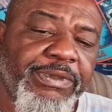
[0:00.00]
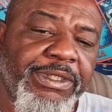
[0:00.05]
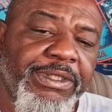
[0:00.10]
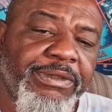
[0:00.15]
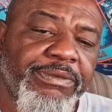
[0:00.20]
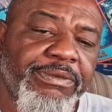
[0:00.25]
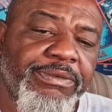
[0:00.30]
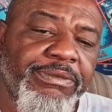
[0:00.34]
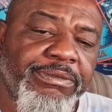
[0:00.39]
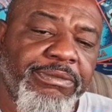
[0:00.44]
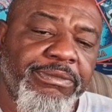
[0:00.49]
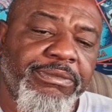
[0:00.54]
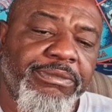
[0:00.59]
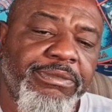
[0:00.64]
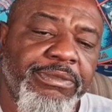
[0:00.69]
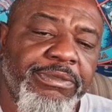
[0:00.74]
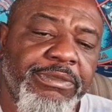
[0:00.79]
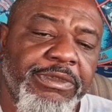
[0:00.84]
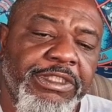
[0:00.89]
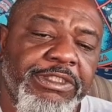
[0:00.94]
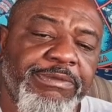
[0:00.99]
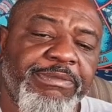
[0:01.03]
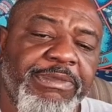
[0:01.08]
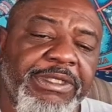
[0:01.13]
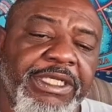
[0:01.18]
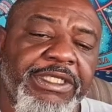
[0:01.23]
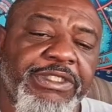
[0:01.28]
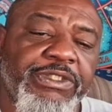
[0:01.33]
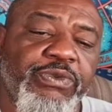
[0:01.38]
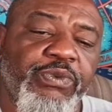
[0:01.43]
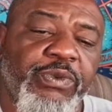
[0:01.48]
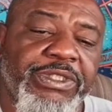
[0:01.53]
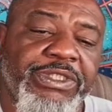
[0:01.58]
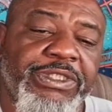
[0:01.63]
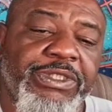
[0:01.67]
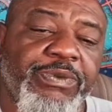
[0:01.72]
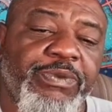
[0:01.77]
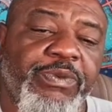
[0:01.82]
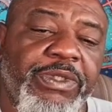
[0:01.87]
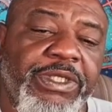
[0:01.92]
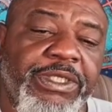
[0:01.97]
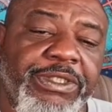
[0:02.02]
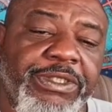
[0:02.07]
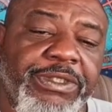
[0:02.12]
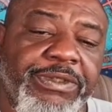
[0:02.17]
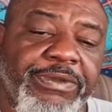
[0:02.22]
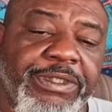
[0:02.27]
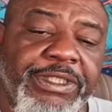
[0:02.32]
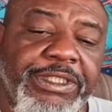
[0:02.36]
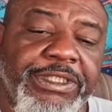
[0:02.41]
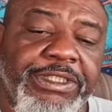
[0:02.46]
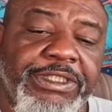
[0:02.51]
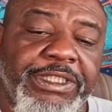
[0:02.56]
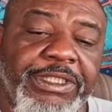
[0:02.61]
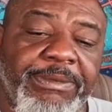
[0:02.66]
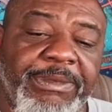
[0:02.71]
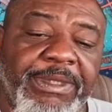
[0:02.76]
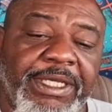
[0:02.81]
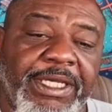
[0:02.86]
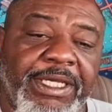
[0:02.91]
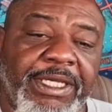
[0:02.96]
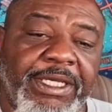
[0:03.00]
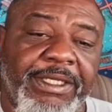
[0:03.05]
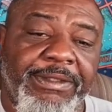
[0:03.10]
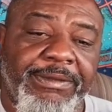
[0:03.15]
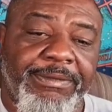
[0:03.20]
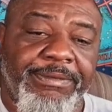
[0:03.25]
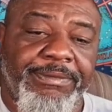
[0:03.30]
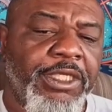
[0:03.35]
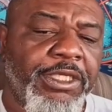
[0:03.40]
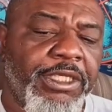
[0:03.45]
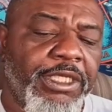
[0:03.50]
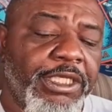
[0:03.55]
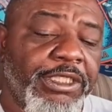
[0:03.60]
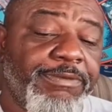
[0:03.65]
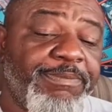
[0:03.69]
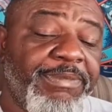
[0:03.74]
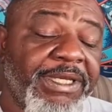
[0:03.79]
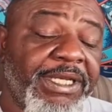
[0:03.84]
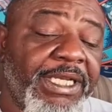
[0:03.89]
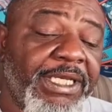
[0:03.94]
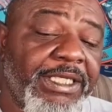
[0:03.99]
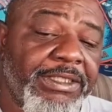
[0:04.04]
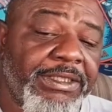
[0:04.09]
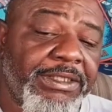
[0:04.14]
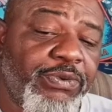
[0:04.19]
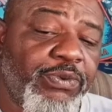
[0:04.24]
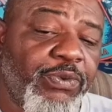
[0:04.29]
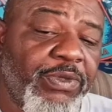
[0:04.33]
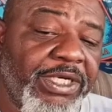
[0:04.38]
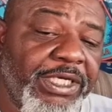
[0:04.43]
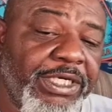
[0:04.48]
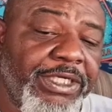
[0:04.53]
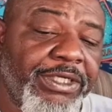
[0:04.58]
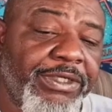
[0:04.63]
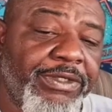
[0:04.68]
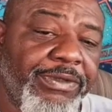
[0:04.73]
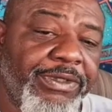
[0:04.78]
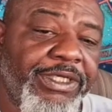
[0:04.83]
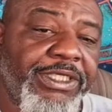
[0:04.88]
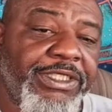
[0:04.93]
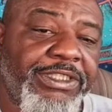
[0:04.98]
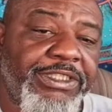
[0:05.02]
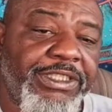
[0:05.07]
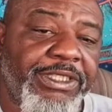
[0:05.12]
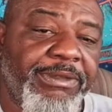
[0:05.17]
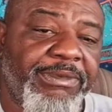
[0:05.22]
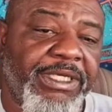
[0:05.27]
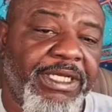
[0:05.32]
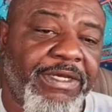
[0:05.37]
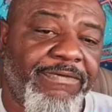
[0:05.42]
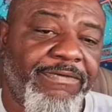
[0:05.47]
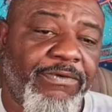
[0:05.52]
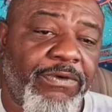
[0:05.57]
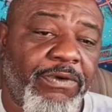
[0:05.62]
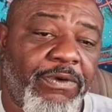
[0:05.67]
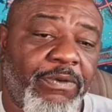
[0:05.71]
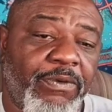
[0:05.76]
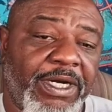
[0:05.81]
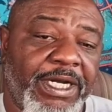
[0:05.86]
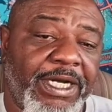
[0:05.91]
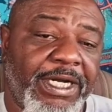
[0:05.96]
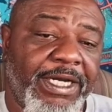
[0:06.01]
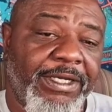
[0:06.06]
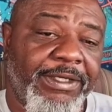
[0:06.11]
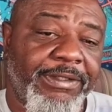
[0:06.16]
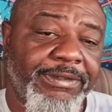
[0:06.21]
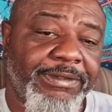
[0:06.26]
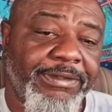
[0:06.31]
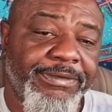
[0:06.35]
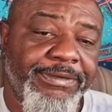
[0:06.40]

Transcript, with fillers: Mm, it's been at 21 degrees Gemini. It's been at 20 degrees Gemini for a while.